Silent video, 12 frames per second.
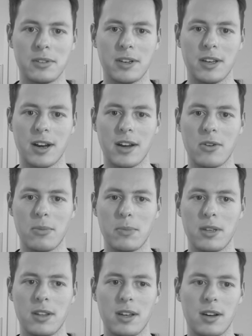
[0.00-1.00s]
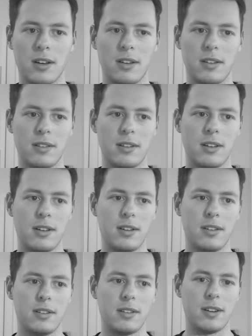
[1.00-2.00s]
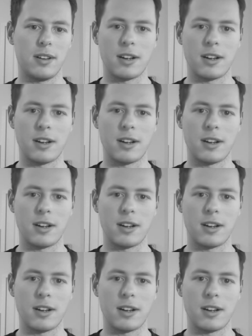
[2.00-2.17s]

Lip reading: And I don't mean that in a